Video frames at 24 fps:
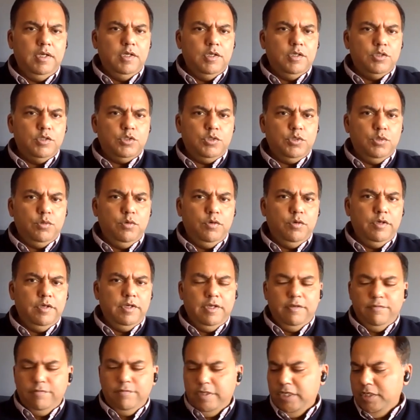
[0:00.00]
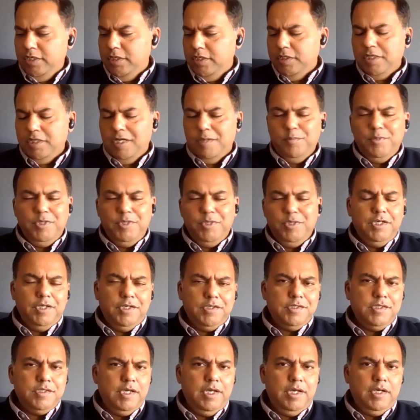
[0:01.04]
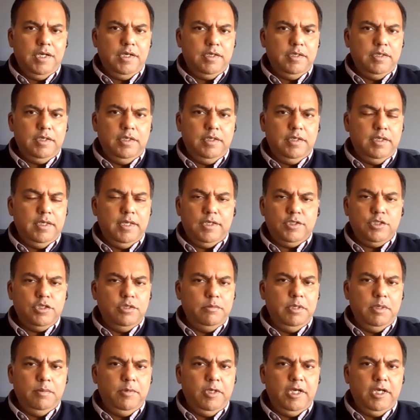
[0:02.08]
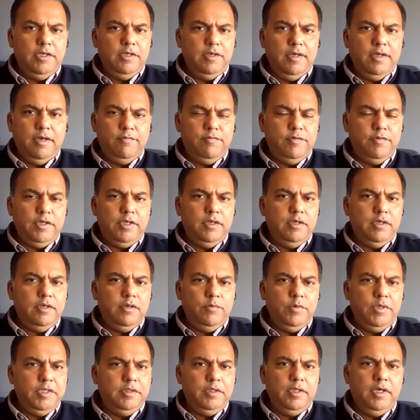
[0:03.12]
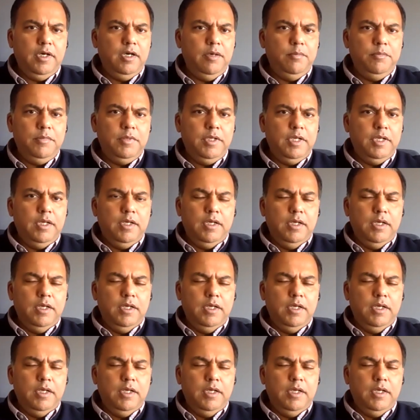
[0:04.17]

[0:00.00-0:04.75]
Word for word: Right. So if an Indian company does that, it can actually be applied in Africa, Vietnam,